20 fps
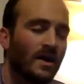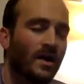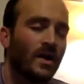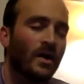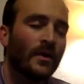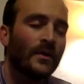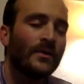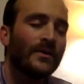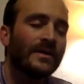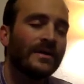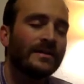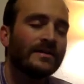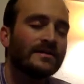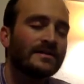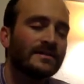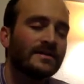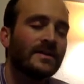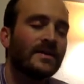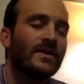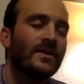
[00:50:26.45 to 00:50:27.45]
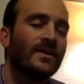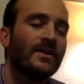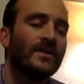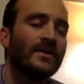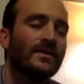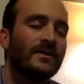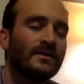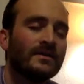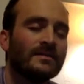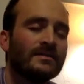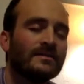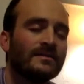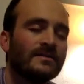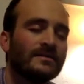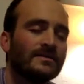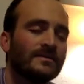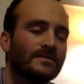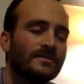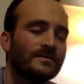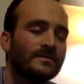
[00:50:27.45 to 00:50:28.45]
are really starting
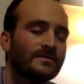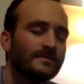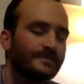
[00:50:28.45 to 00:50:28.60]
to